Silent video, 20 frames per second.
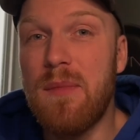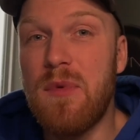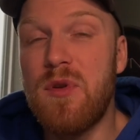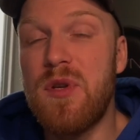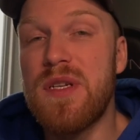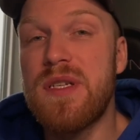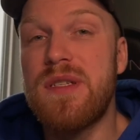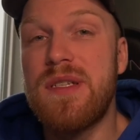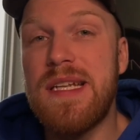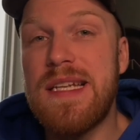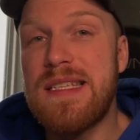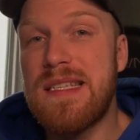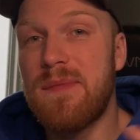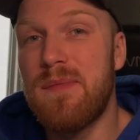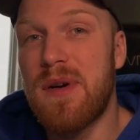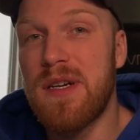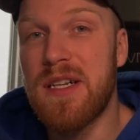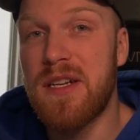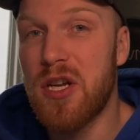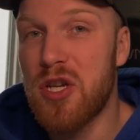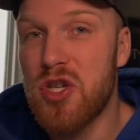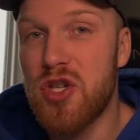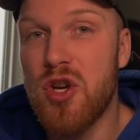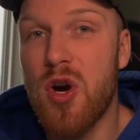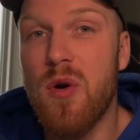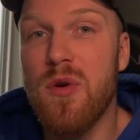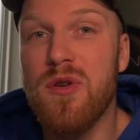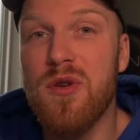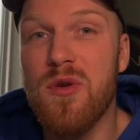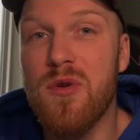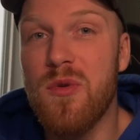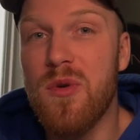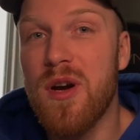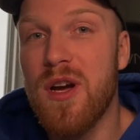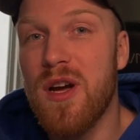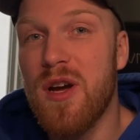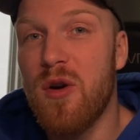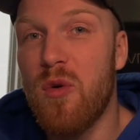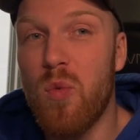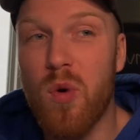You just need somebody to show you
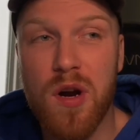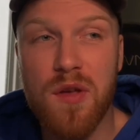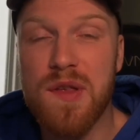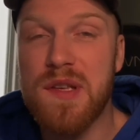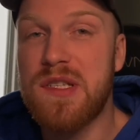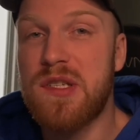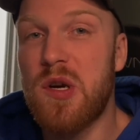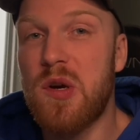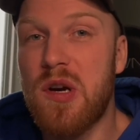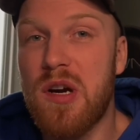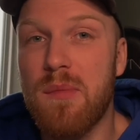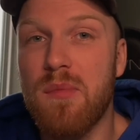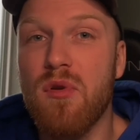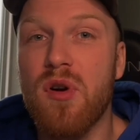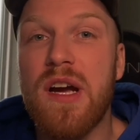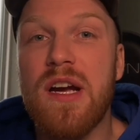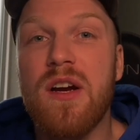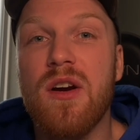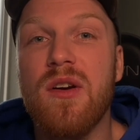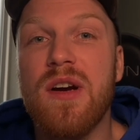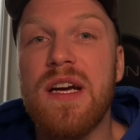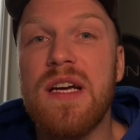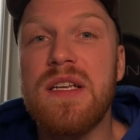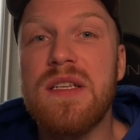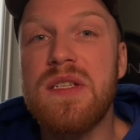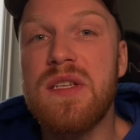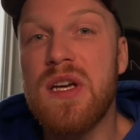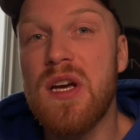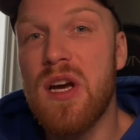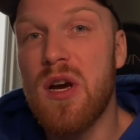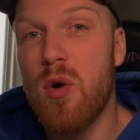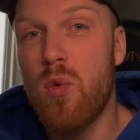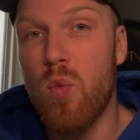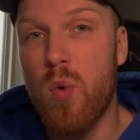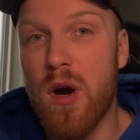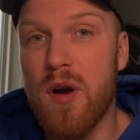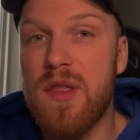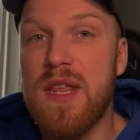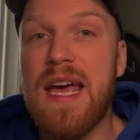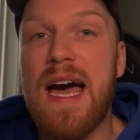where the circuit breaker is,
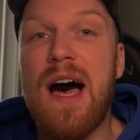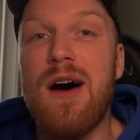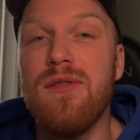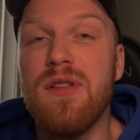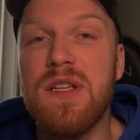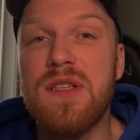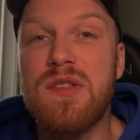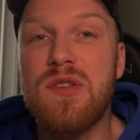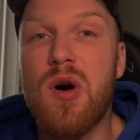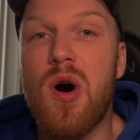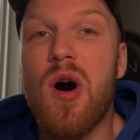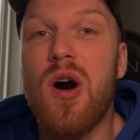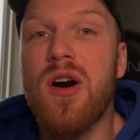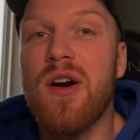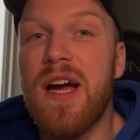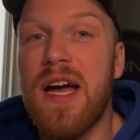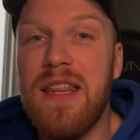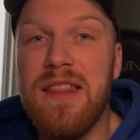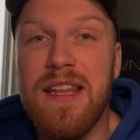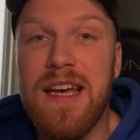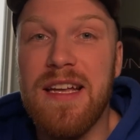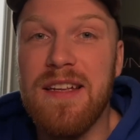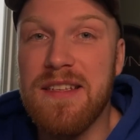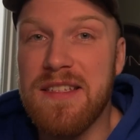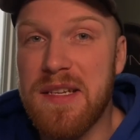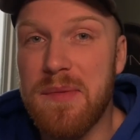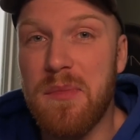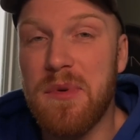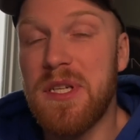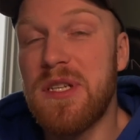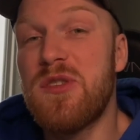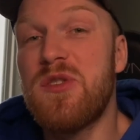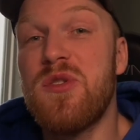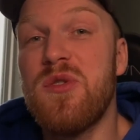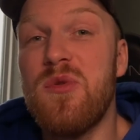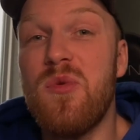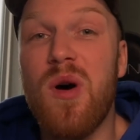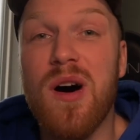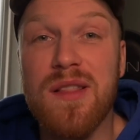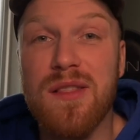where the outlets are, and then somebody
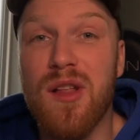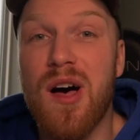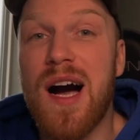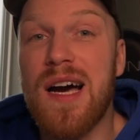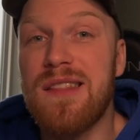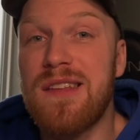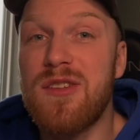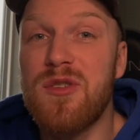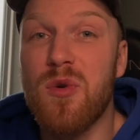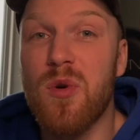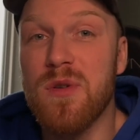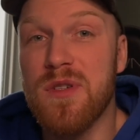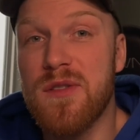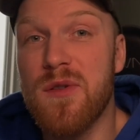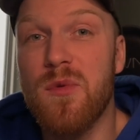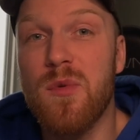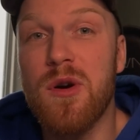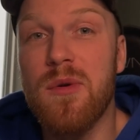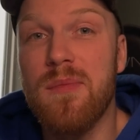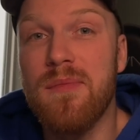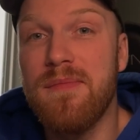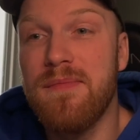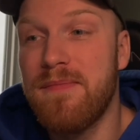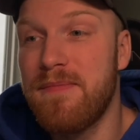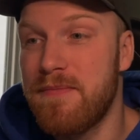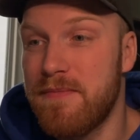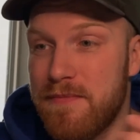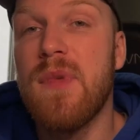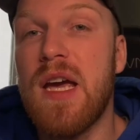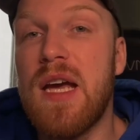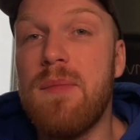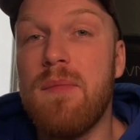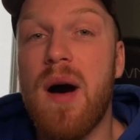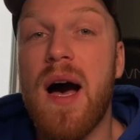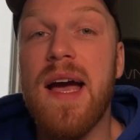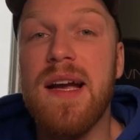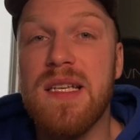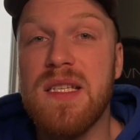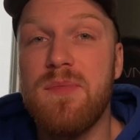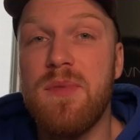to unlock the door to the room. In
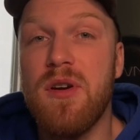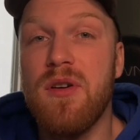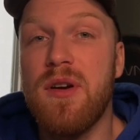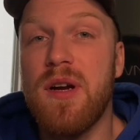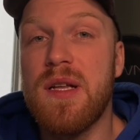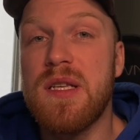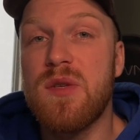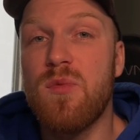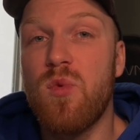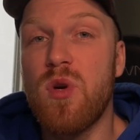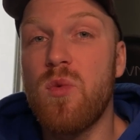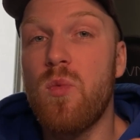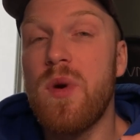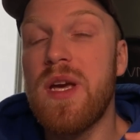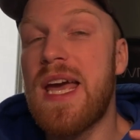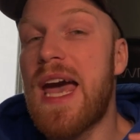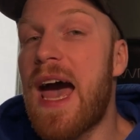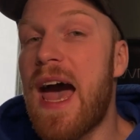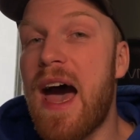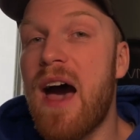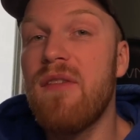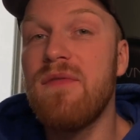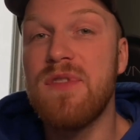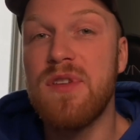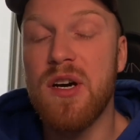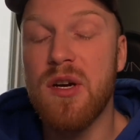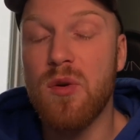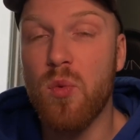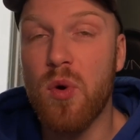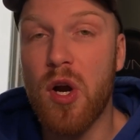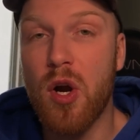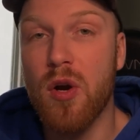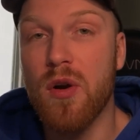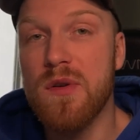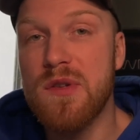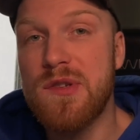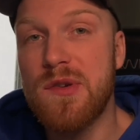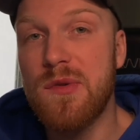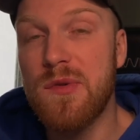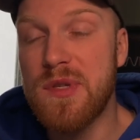my experience, when we have done
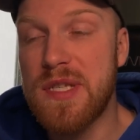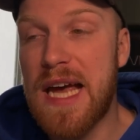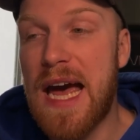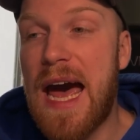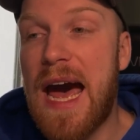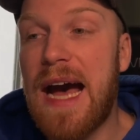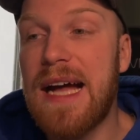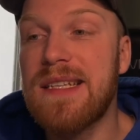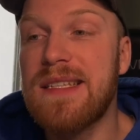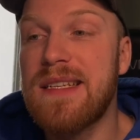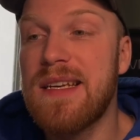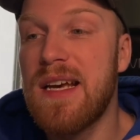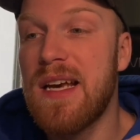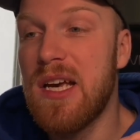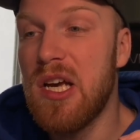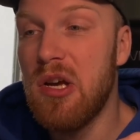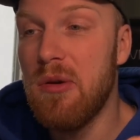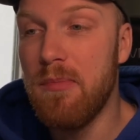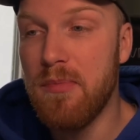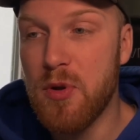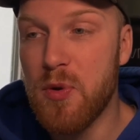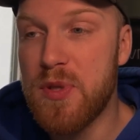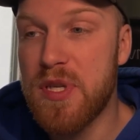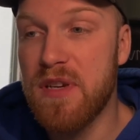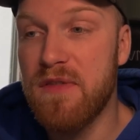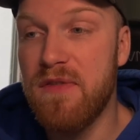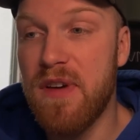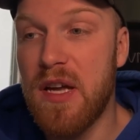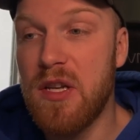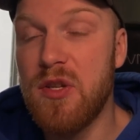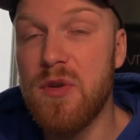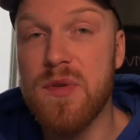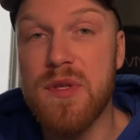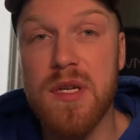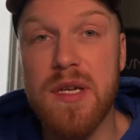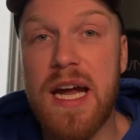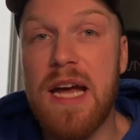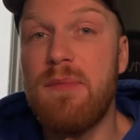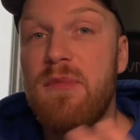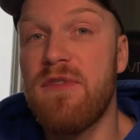rehearsals at music venues the
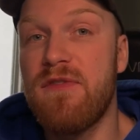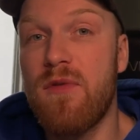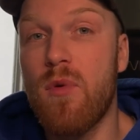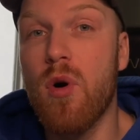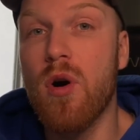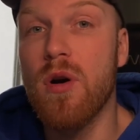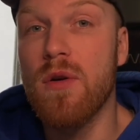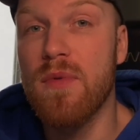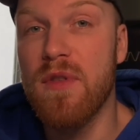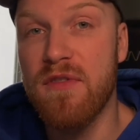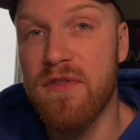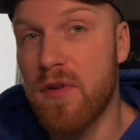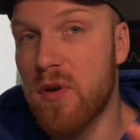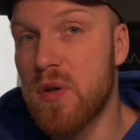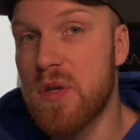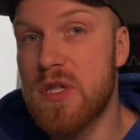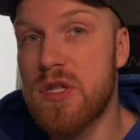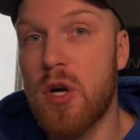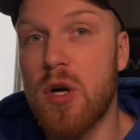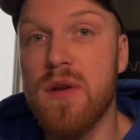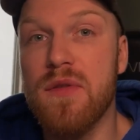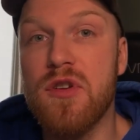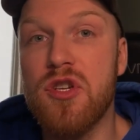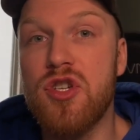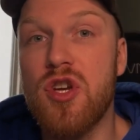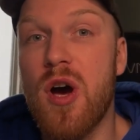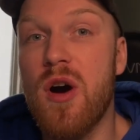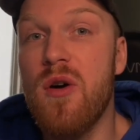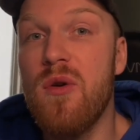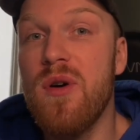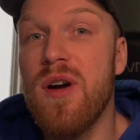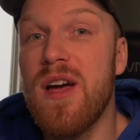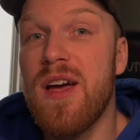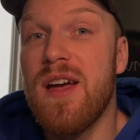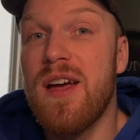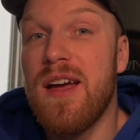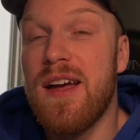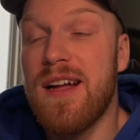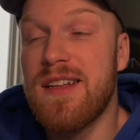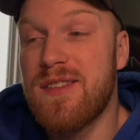night before the first start of the show,
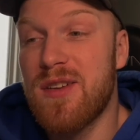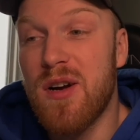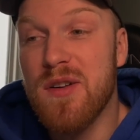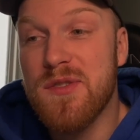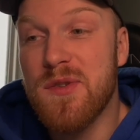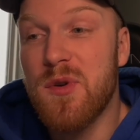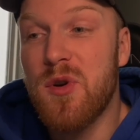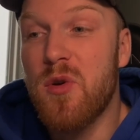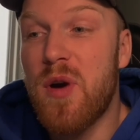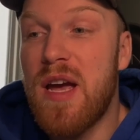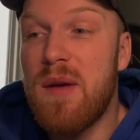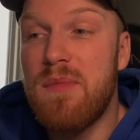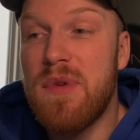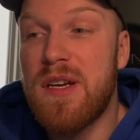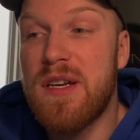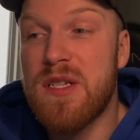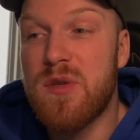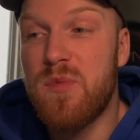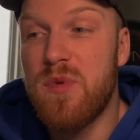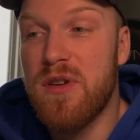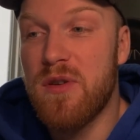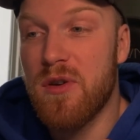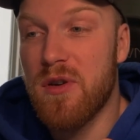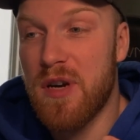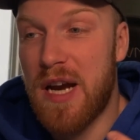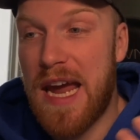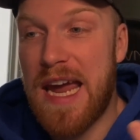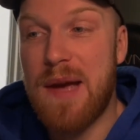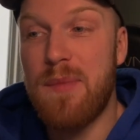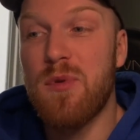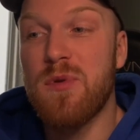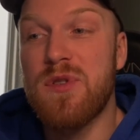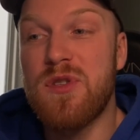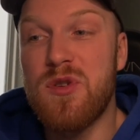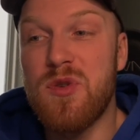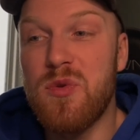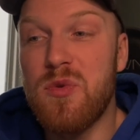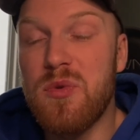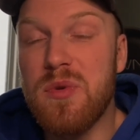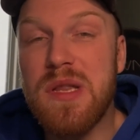it's also great because we are able
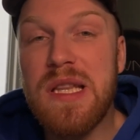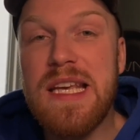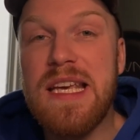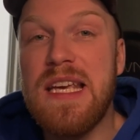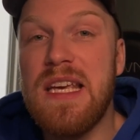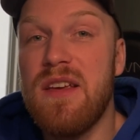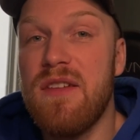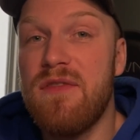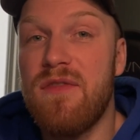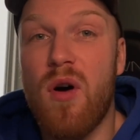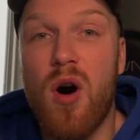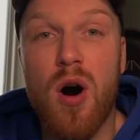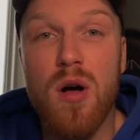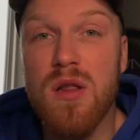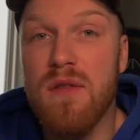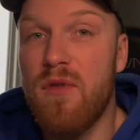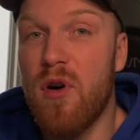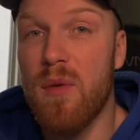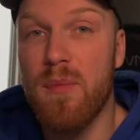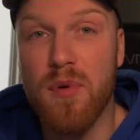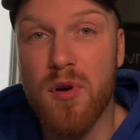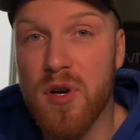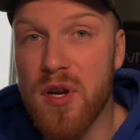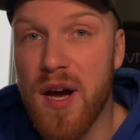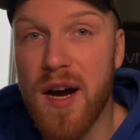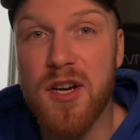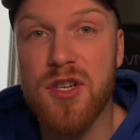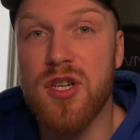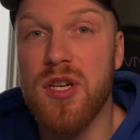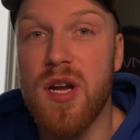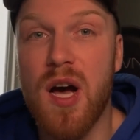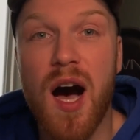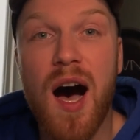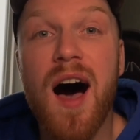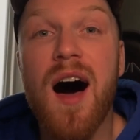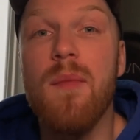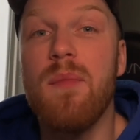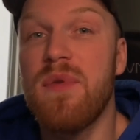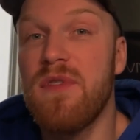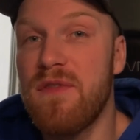to leave all of our production
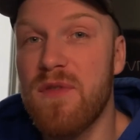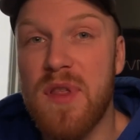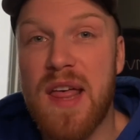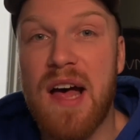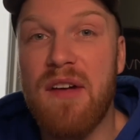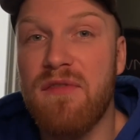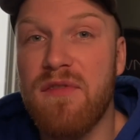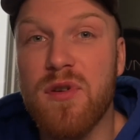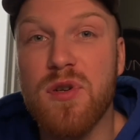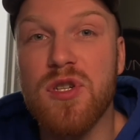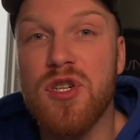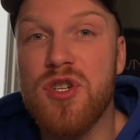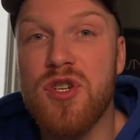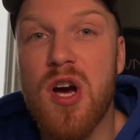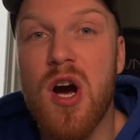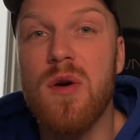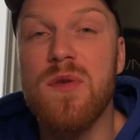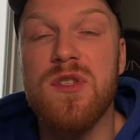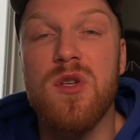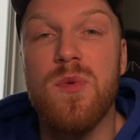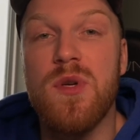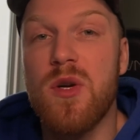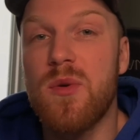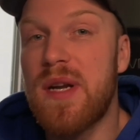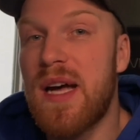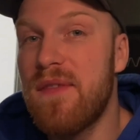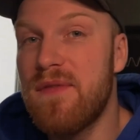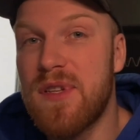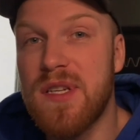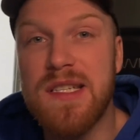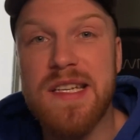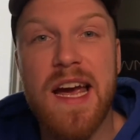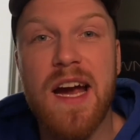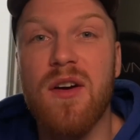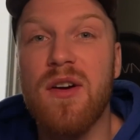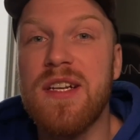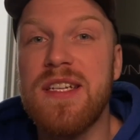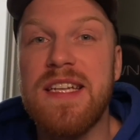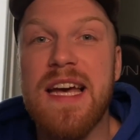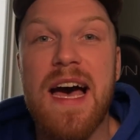up for that first show, so we don't have to
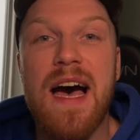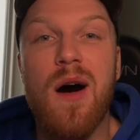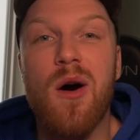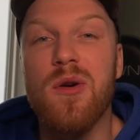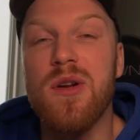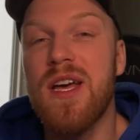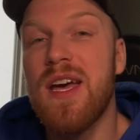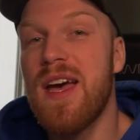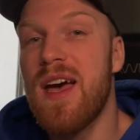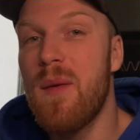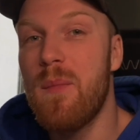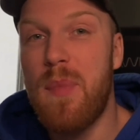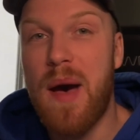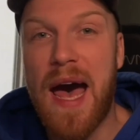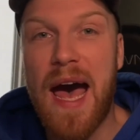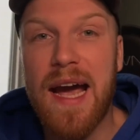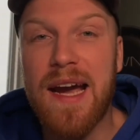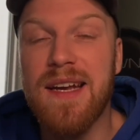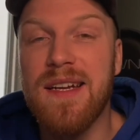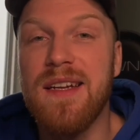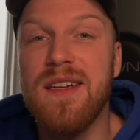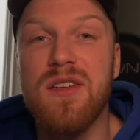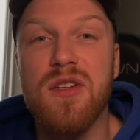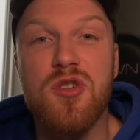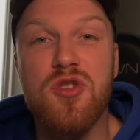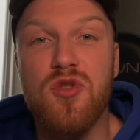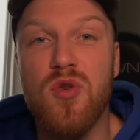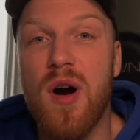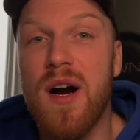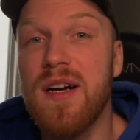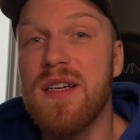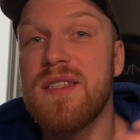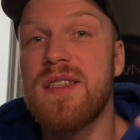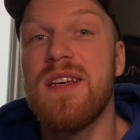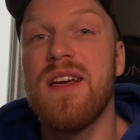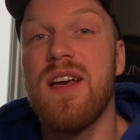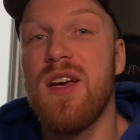tear it down, pack it into trucks.